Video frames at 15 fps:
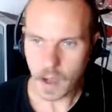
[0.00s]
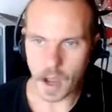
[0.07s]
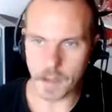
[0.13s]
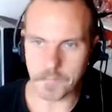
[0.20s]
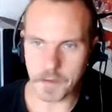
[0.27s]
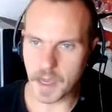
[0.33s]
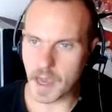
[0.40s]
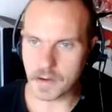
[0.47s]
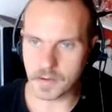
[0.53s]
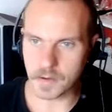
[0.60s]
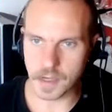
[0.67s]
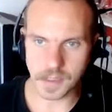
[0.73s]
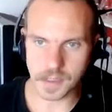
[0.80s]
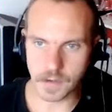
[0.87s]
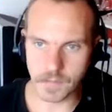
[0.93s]
IP
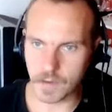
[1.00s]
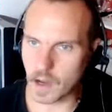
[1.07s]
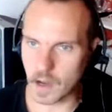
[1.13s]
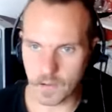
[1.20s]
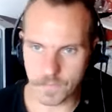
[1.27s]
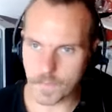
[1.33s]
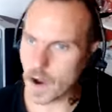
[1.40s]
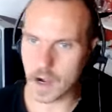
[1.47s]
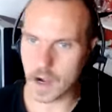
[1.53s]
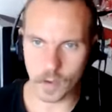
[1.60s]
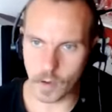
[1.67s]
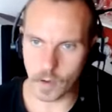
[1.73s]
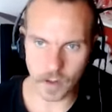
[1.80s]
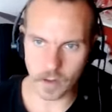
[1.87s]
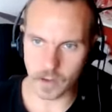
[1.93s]
address of a
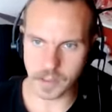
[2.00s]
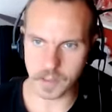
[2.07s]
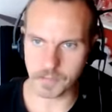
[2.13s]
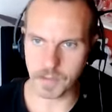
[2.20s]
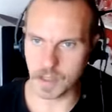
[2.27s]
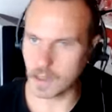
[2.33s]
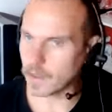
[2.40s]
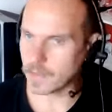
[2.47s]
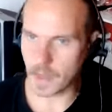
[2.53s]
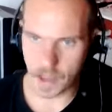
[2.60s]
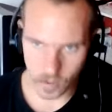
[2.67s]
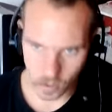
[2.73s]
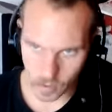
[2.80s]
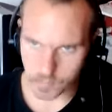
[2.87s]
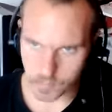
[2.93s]
firewall or something like
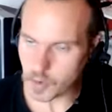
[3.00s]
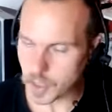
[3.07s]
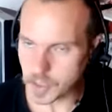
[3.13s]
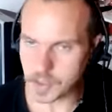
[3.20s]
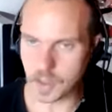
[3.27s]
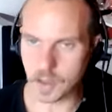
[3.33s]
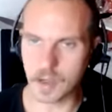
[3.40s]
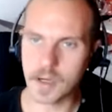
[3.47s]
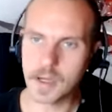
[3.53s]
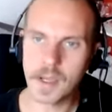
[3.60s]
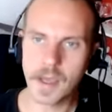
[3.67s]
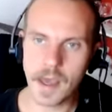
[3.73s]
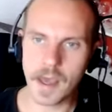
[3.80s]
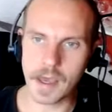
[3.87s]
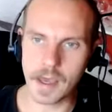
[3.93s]
that, or a printer.
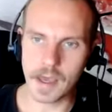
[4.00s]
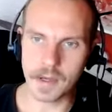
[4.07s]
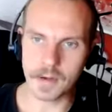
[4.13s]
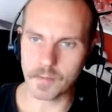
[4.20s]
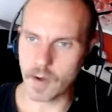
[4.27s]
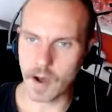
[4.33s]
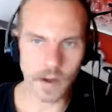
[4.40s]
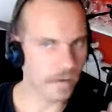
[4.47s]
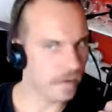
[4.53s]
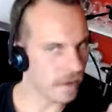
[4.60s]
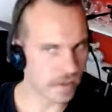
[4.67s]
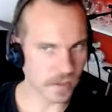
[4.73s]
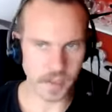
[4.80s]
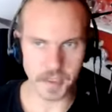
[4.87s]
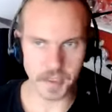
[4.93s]
And well,
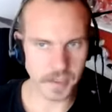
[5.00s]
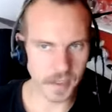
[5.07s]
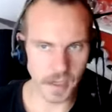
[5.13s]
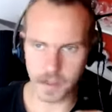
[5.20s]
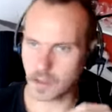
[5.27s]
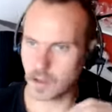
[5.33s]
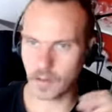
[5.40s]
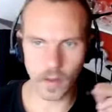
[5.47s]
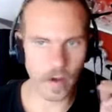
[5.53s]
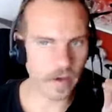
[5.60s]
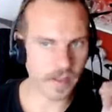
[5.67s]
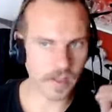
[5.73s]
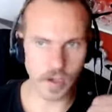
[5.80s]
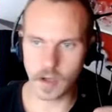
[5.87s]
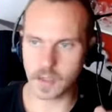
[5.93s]
it's just like a
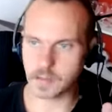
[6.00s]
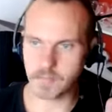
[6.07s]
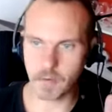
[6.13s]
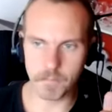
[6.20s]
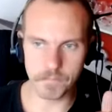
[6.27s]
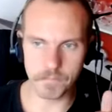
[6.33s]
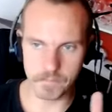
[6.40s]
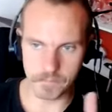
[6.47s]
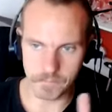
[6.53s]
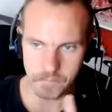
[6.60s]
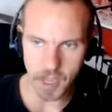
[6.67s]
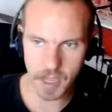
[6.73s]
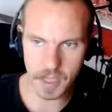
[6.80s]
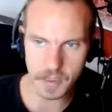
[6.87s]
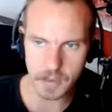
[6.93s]
lost cause. But
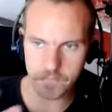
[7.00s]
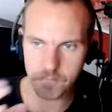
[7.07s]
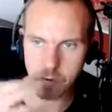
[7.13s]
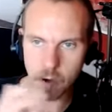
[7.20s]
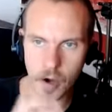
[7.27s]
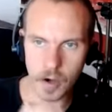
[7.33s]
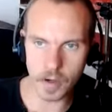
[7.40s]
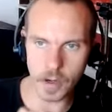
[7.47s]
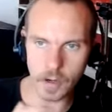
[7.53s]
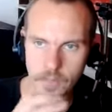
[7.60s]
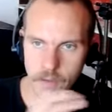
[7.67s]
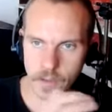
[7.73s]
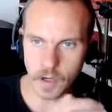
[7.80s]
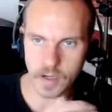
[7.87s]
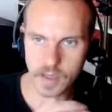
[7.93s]
make them part of
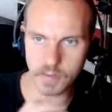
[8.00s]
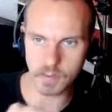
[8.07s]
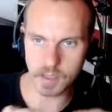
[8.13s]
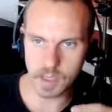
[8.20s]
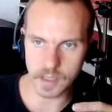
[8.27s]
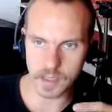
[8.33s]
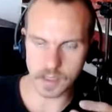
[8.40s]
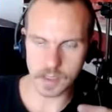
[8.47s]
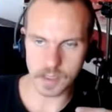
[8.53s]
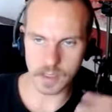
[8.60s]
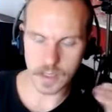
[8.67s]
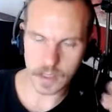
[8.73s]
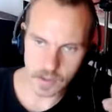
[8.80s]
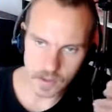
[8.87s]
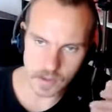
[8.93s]
the documentation
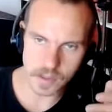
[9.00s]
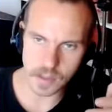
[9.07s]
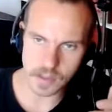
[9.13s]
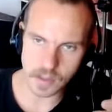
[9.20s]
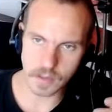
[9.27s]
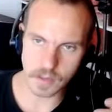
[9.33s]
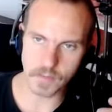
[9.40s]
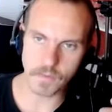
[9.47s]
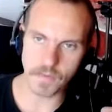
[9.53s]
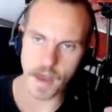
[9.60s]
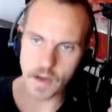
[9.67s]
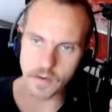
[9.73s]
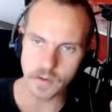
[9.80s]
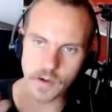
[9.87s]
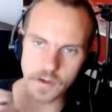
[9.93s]
ecosystem of
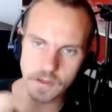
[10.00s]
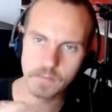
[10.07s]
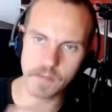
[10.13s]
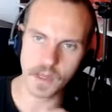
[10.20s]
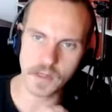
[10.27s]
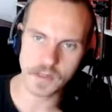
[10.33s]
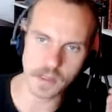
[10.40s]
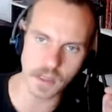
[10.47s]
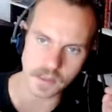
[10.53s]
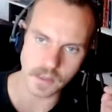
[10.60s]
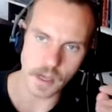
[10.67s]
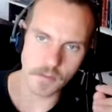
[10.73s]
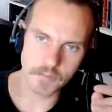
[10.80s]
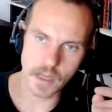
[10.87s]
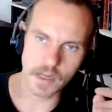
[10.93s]
how documentation
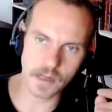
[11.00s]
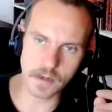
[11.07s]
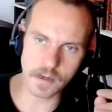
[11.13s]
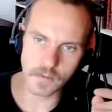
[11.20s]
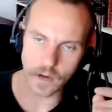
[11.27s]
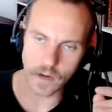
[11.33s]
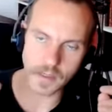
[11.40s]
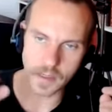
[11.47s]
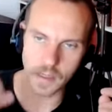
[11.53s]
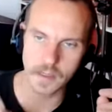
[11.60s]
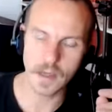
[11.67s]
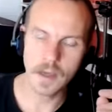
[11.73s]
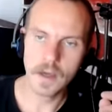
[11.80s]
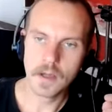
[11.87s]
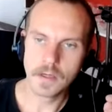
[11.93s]
gets updated and
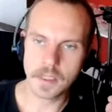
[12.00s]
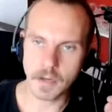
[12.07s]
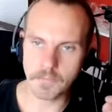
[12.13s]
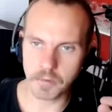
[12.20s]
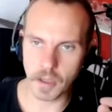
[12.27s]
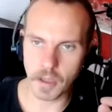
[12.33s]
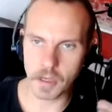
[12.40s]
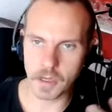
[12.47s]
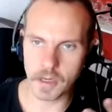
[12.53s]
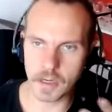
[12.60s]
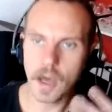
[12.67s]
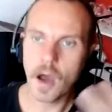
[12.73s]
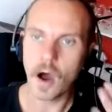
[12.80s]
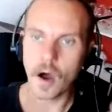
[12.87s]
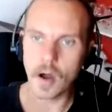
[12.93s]
corrected,
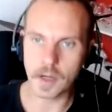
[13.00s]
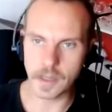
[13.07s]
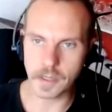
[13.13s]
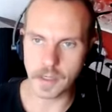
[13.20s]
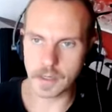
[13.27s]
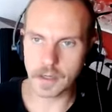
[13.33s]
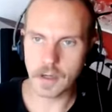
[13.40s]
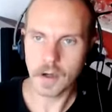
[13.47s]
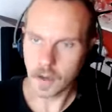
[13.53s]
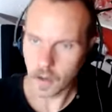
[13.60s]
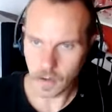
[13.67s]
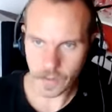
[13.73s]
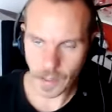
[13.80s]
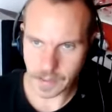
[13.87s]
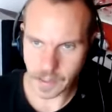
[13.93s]
templated, audited,
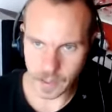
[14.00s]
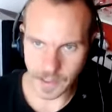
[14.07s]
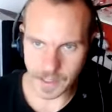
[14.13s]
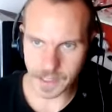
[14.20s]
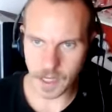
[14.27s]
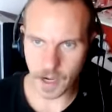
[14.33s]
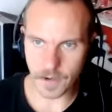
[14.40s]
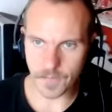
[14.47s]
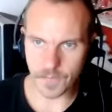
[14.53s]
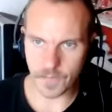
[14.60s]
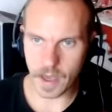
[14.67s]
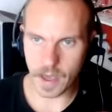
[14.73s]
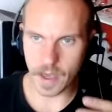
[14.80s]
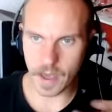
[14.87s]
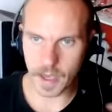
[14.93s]
all that sort of stuff,
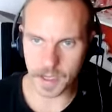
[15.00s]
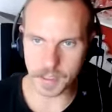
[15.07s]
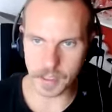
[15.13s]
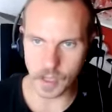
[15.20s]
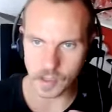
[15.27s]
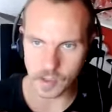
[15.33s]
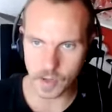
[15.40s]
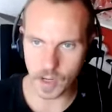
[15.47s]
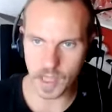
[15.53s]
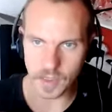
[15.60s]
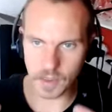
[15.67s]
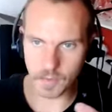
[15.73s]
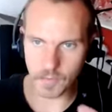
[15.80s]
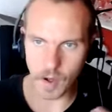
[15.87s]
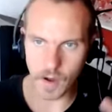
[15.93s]
and
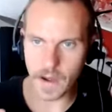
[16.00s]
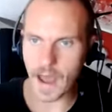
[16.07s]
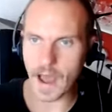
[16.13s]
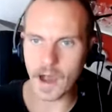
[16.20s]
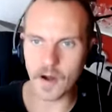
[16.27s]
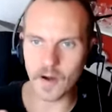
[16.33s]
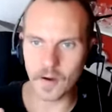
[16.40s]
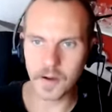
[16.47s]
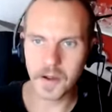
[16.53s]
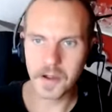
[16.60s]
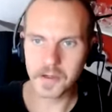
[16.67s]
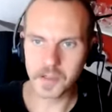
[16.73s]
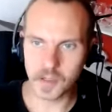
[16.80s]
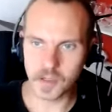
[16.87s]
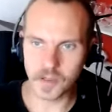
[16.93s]
train them on how
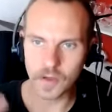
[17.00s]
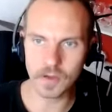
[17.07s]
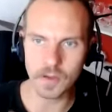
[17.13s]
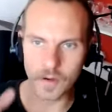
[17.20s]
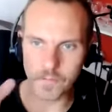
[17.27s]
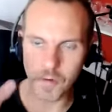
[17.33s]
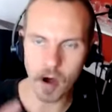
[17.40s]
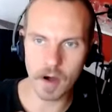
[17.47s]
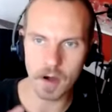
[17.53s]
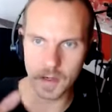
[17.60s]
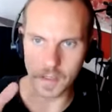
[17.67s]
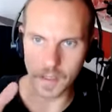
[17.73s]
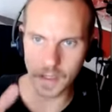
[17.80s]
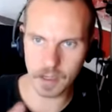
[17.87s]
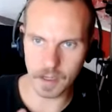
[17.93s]
to do their
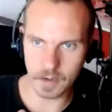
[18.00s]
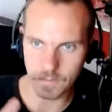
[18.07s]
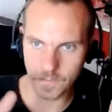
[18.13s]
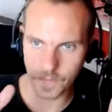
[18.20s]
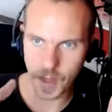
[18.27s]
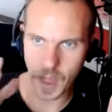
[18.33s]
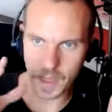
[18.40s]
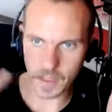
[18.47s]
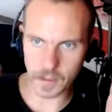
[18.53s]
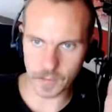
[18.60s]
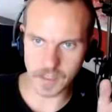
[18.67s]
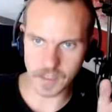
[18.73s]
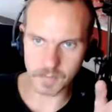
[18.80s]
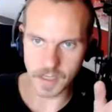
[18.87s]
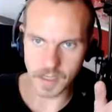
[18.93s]
part in flagging
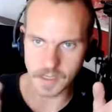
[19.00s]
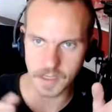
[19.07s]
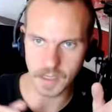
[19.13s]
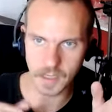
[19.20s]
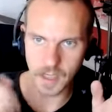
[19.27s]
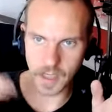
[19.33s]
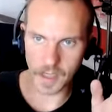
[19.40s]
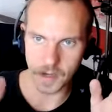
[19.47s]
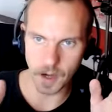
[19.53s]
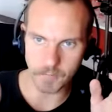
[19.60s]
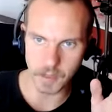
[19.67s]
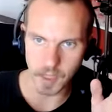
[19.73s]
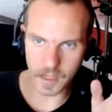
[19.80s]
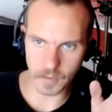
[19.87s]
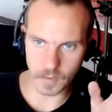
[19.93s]
what's missing and
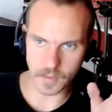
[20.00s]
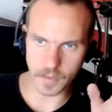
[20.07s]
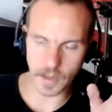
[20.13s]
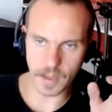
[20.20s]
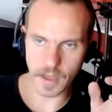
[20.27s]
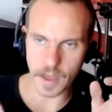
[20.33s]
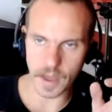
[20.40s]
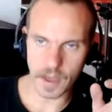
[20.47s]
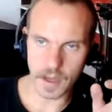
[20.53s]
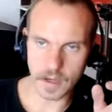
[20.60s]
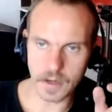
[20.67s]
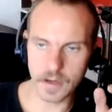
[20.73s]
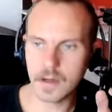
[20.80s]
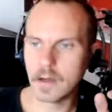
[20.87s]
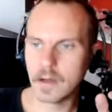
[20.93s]
updating what they
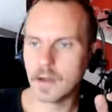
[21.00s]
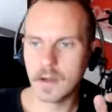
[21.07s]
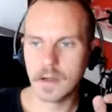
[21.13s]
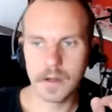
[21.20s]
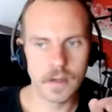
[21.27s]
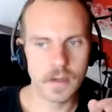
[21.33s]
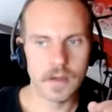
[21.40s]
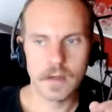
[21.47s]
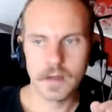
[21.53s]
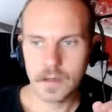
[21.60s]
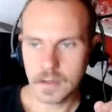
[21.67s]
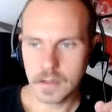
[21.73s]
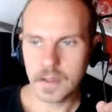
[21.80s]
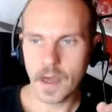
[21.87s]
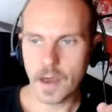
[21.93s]
can.
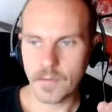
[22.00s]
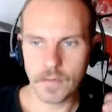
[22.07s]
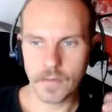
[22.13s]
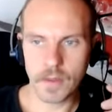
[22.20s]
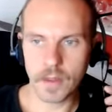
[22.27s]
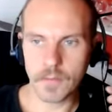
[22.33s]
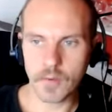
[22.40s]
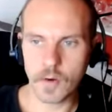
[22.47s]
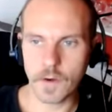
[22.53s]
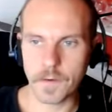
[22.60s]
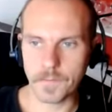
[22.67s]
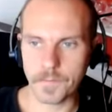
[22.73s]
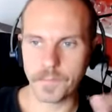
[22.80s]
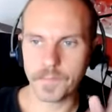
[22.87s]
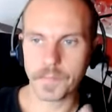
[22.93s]
Yeah, really
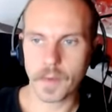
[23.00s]
important.